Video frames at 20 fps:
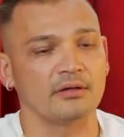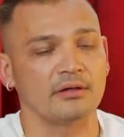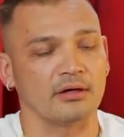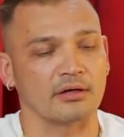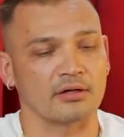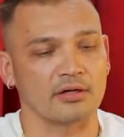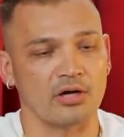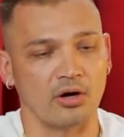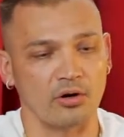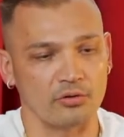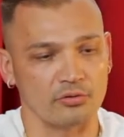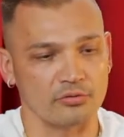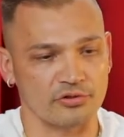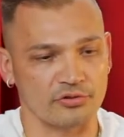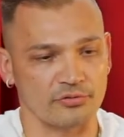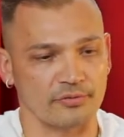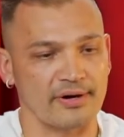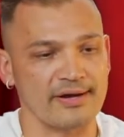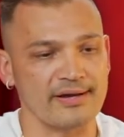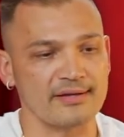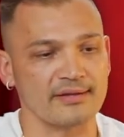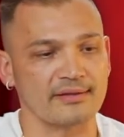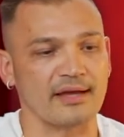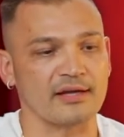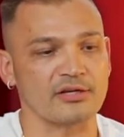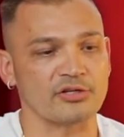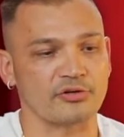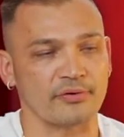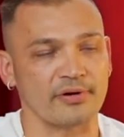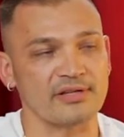coach, right,
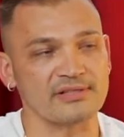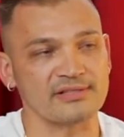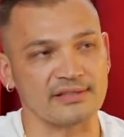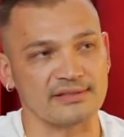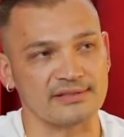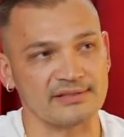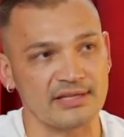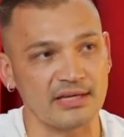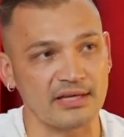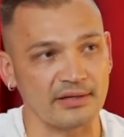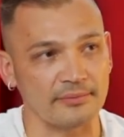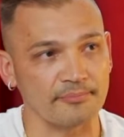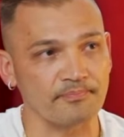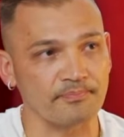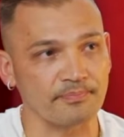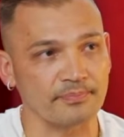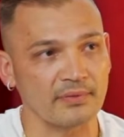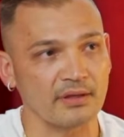that trains a team.